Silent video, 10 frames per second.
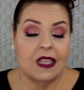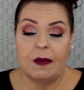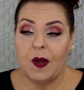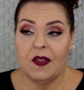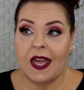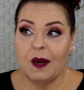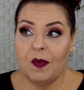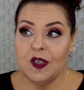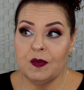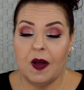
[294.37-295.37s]
They both had a
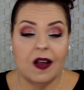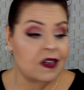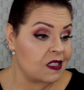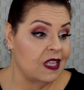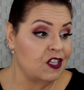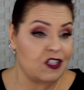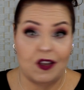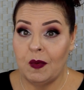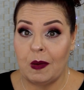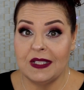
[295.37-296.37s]
Birchbox. They
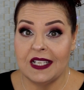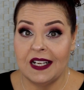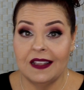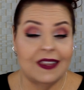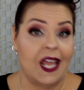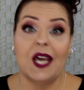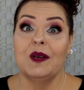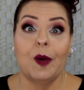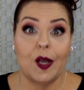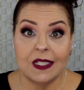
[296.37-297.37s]
showed what was in it. They
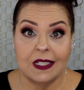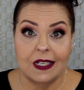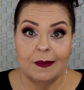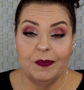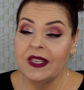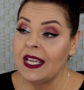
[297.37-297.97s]
unboxed it.